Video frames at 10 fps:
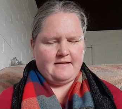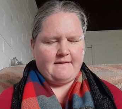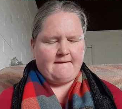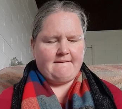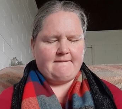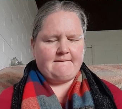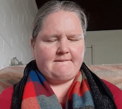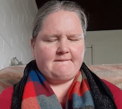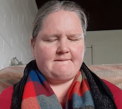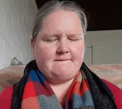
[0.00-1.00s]

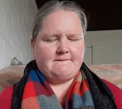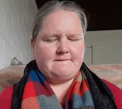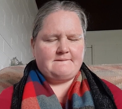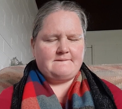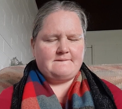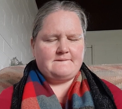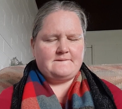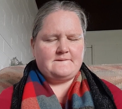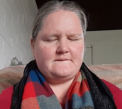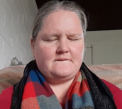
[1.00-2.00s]

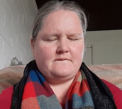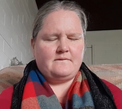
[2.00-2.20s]
Nothing is said.